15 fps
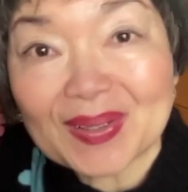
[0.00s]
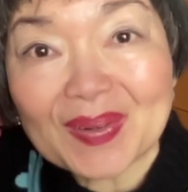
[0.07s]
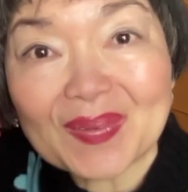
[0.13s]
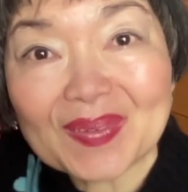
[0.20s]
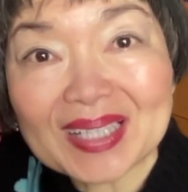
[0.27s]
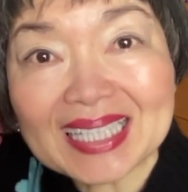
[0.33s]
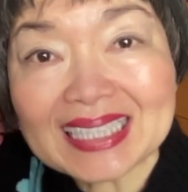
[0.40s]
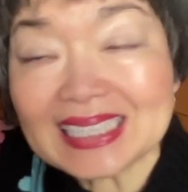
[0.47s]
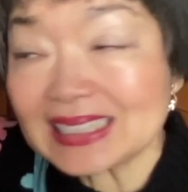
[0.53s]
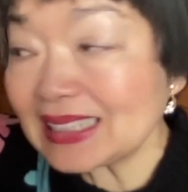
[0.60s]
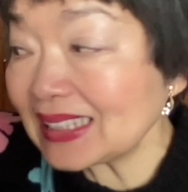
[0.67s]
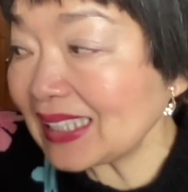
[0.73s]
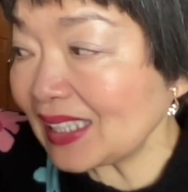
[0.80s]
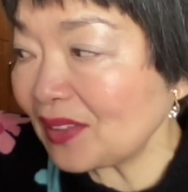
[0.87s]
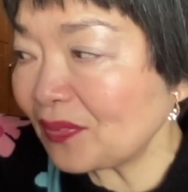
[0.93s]
Okay, this
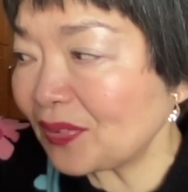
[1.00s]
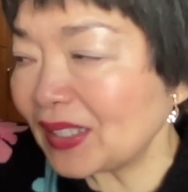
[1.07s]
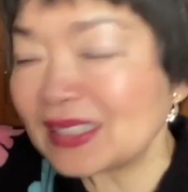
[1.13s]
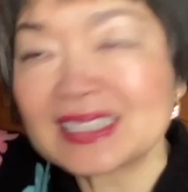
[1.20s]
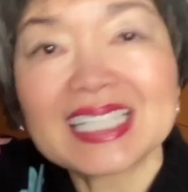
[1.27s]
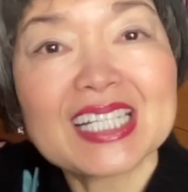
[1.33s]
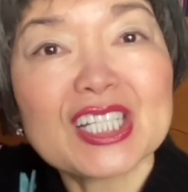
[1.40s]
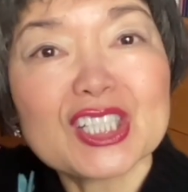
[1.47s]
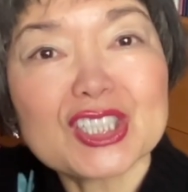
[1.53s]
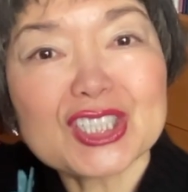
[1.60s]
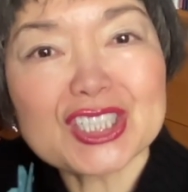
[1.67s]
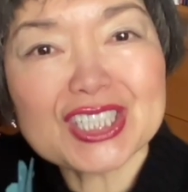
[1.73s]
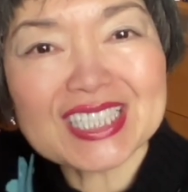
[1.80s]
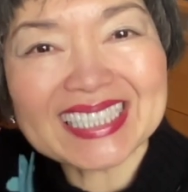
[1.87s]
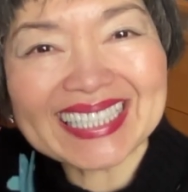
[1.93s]
is the difference.
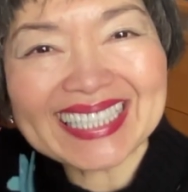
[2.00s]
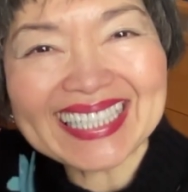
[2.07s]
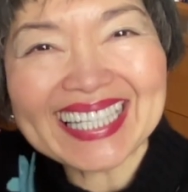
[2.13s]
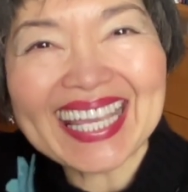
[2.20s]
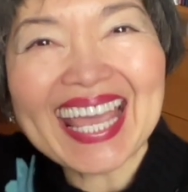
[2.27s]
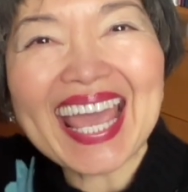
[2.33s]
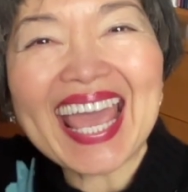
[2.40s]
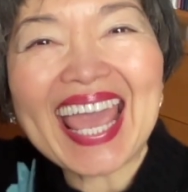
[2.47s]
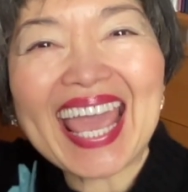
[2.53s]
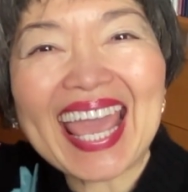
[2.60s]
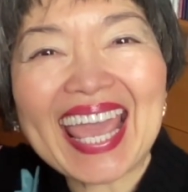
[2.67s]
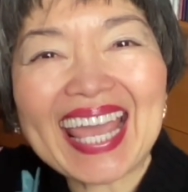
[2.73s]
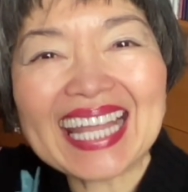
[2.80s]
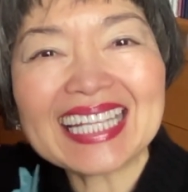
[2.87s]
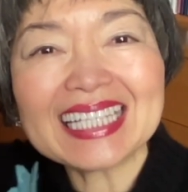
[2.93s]
Shi
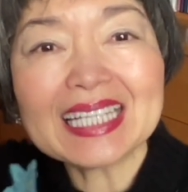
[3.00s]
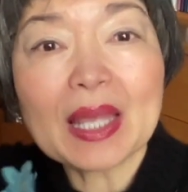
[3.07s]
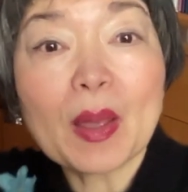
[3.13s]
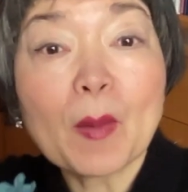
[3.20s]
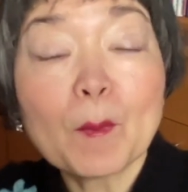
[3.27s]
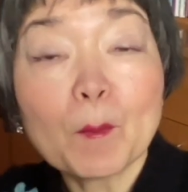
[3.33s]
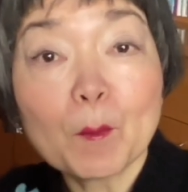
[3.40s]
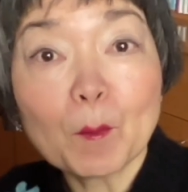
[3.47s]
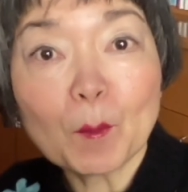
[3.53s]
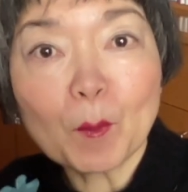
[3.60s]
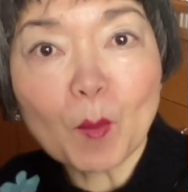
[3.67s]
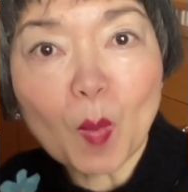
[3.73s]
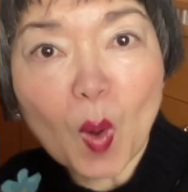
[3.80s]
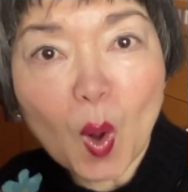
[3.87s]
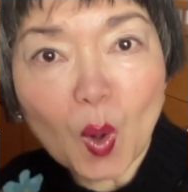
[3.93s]
and
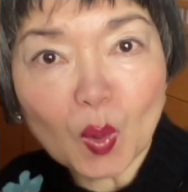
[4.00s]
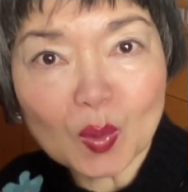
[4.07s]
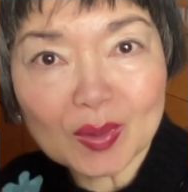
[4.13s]
mo.